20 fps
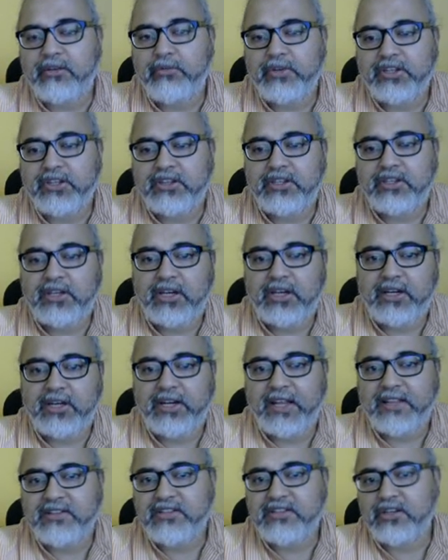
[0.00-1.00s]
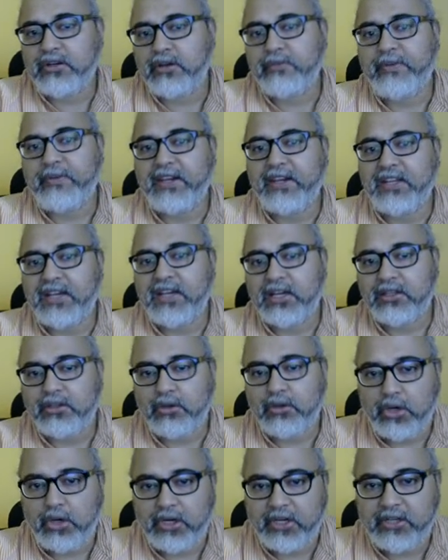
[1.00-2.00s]
with a tensor of any other
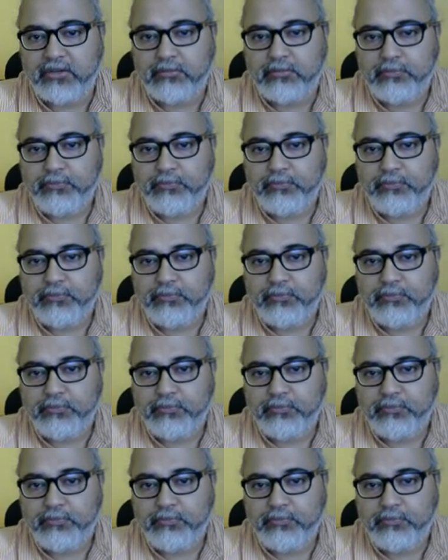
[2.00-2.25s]
order.